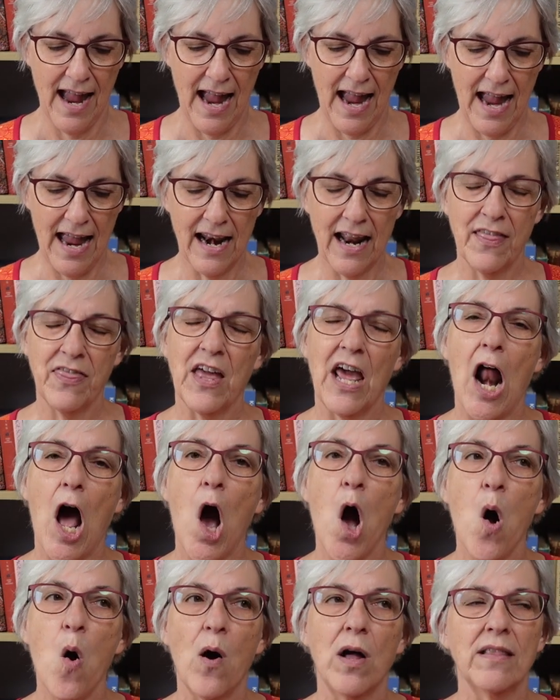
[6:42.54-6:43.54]
And I thought,
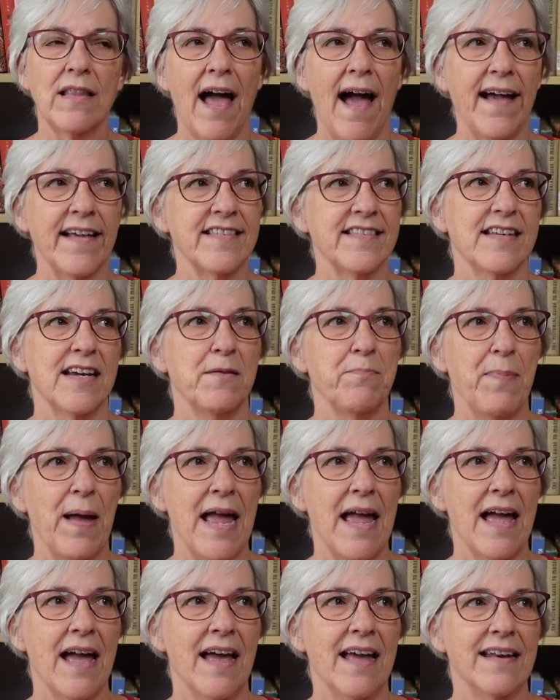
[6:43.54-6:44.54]
oh, elastic
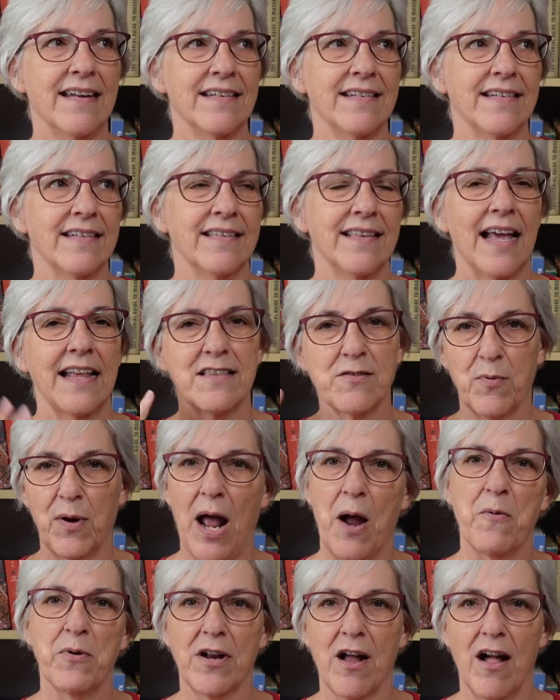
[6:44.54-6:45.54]
band, that's what
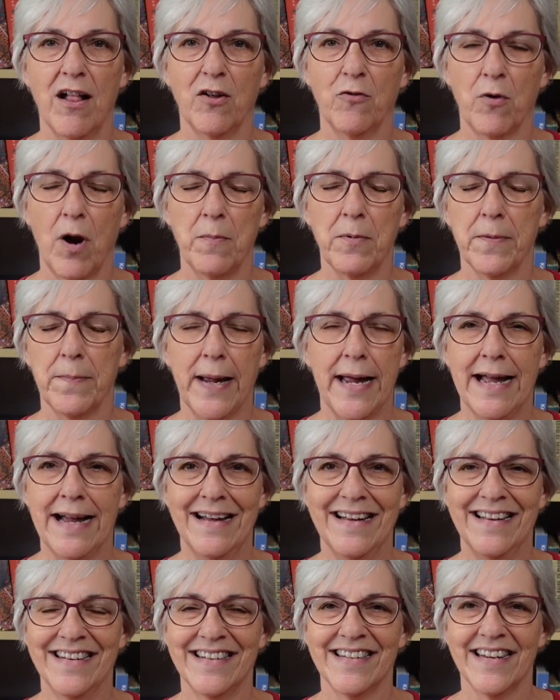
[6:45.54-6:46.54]
I would call a rubber
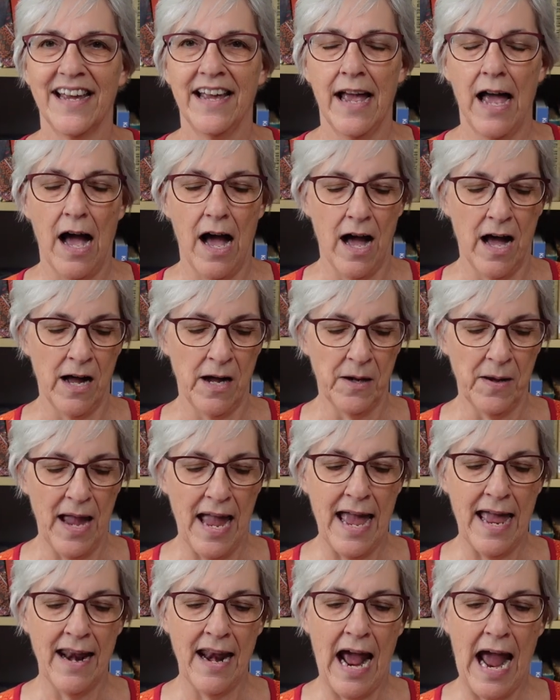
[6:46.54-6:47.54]
band.
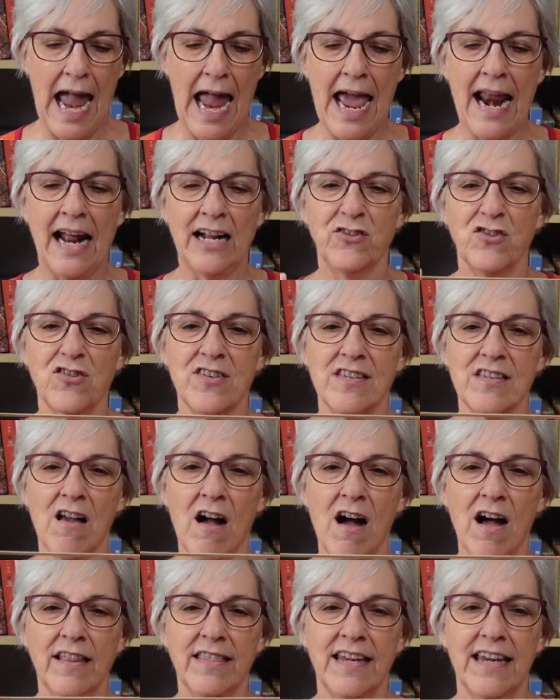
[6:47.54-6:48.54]
And I just
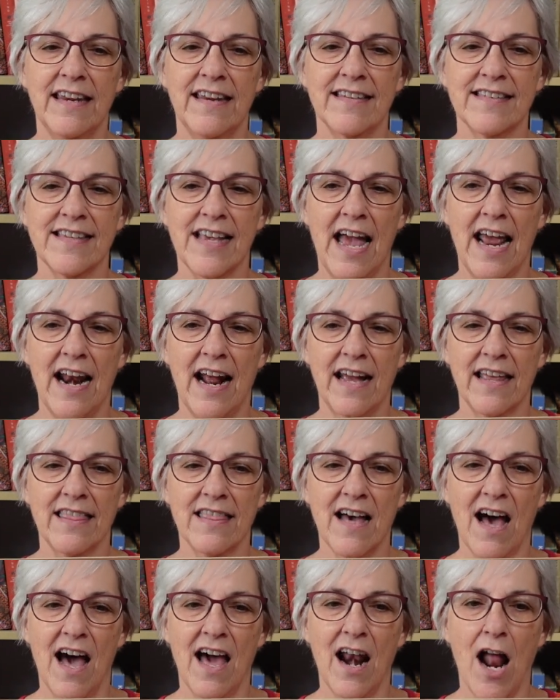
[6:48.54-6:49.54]
saw these and I
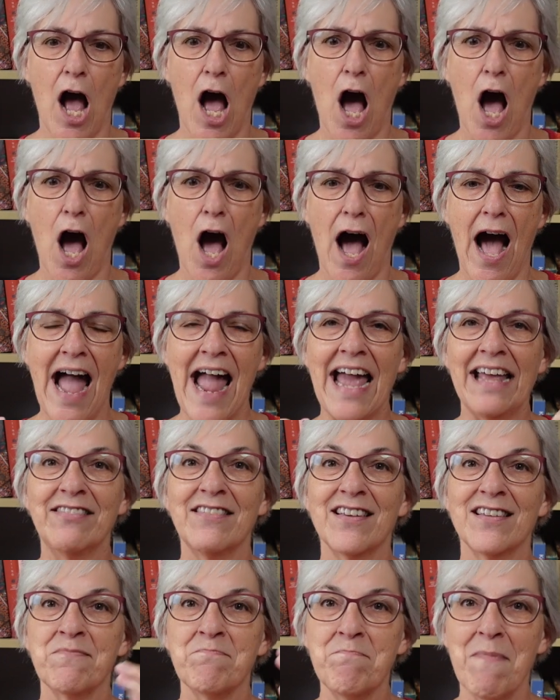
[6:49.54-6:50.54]
thought, I had
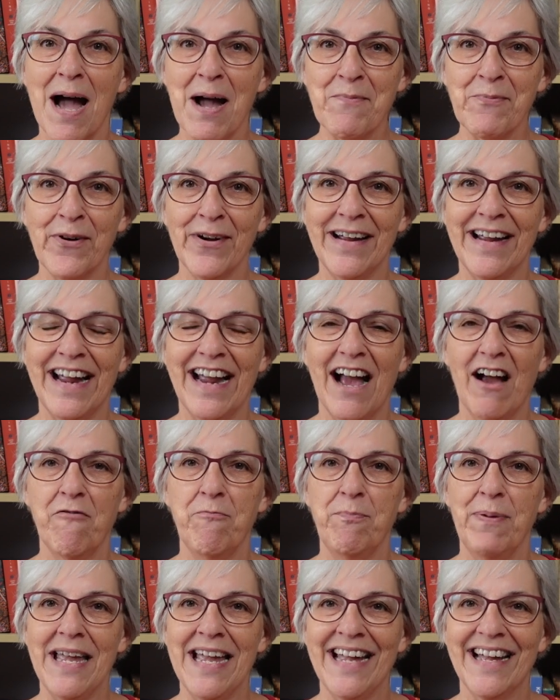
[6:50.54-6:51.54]
this memory
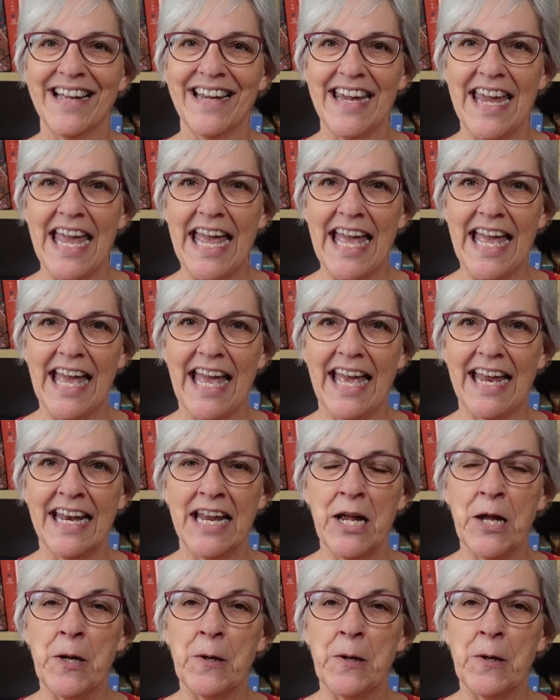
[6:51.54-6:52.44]
of being a kid